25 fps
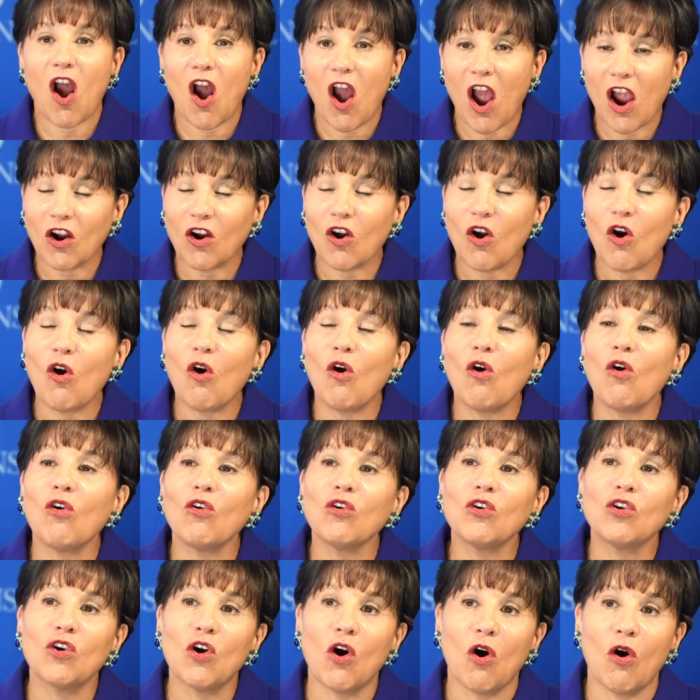Our
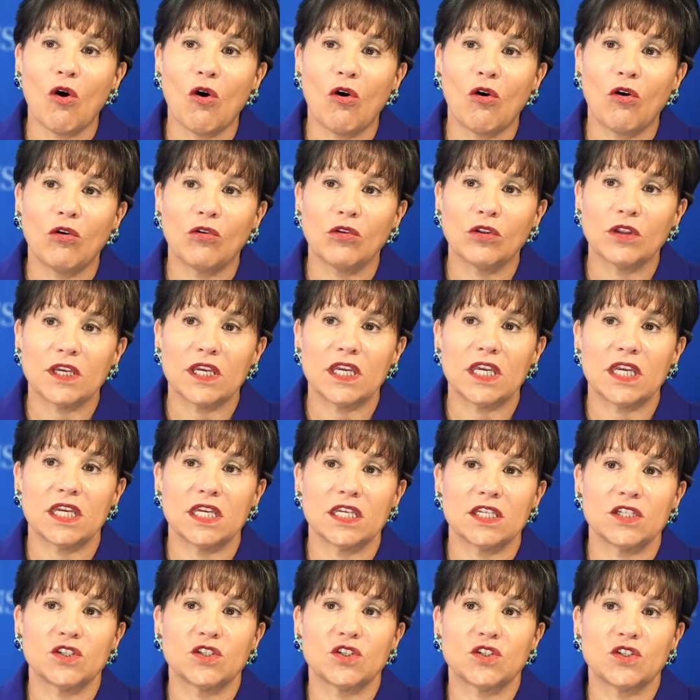whole goal
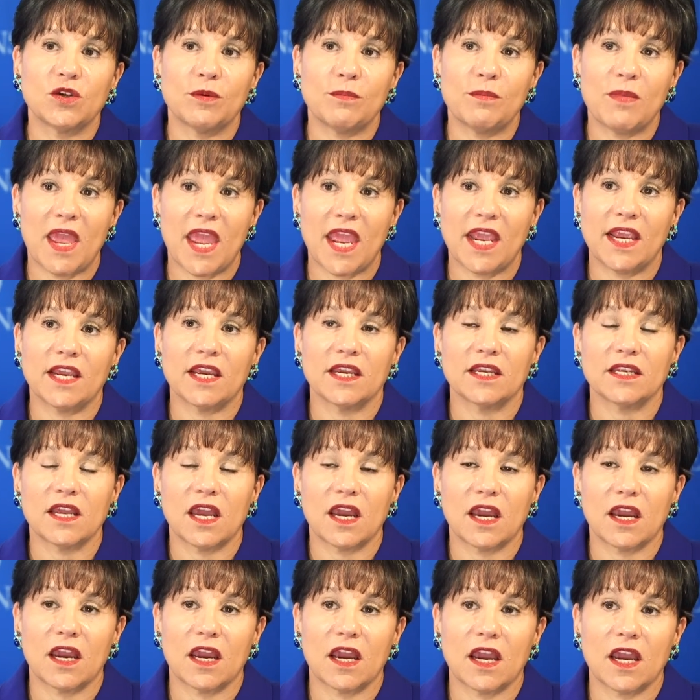is to make
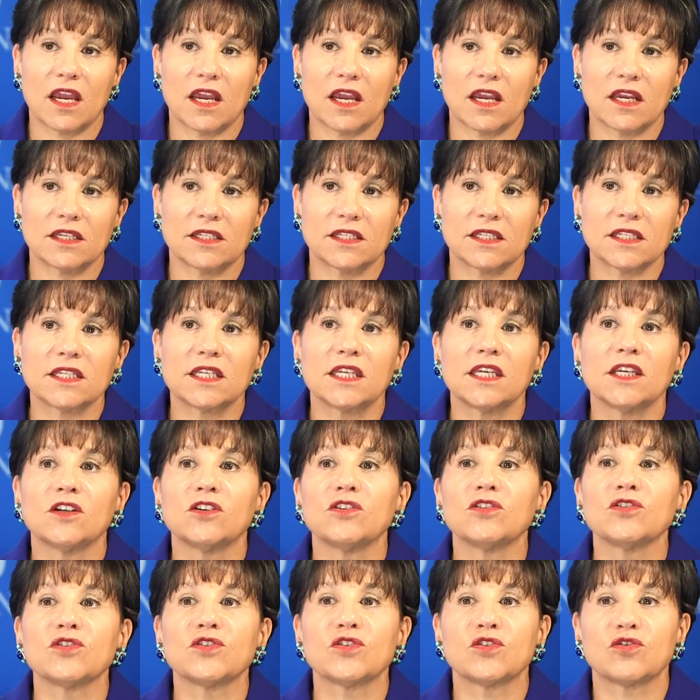
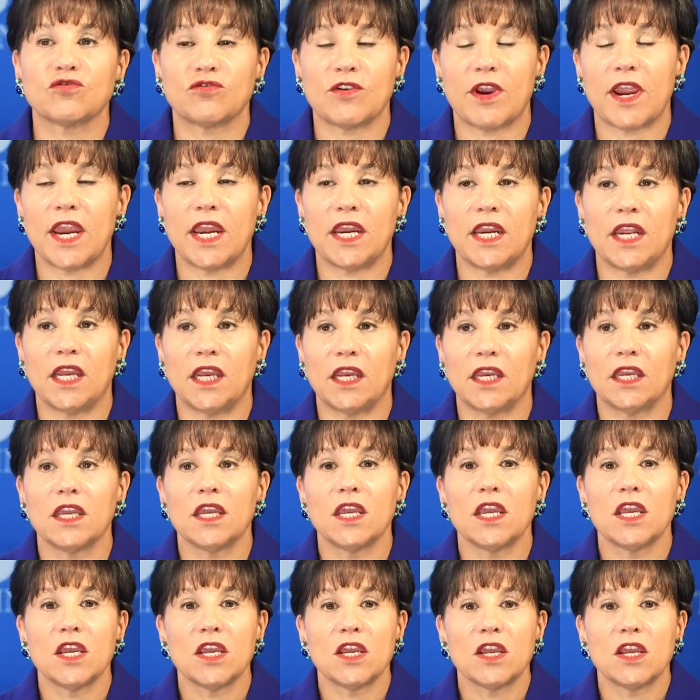skills training